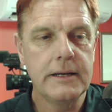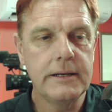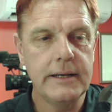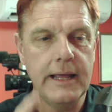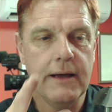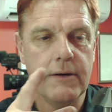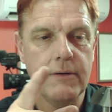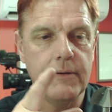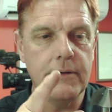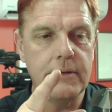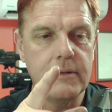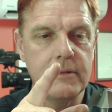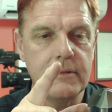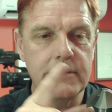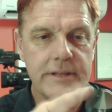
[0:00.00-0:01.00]
Now
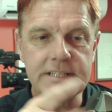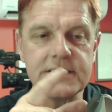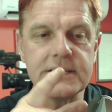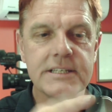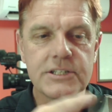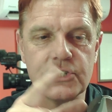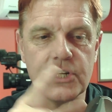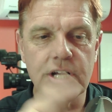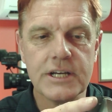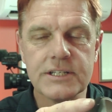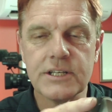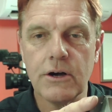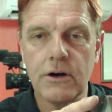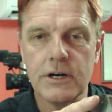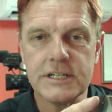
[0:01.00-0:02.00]
this is just
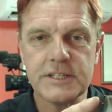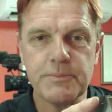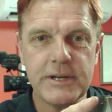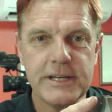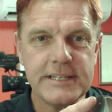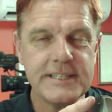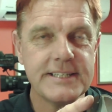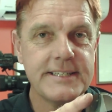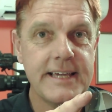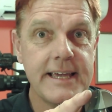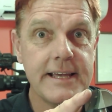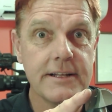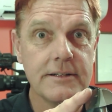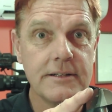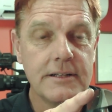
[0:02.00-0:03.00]
high-speed
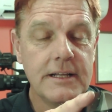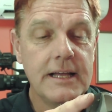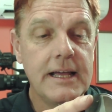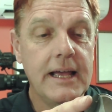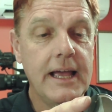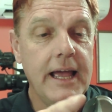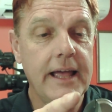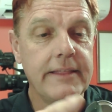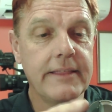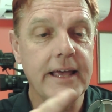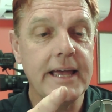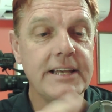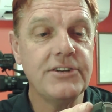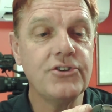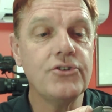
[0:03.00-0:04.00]
steel, and
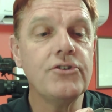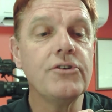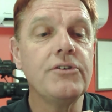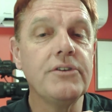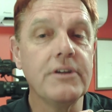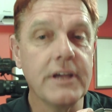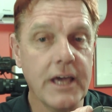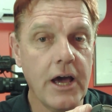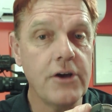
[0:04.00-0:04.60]
they do go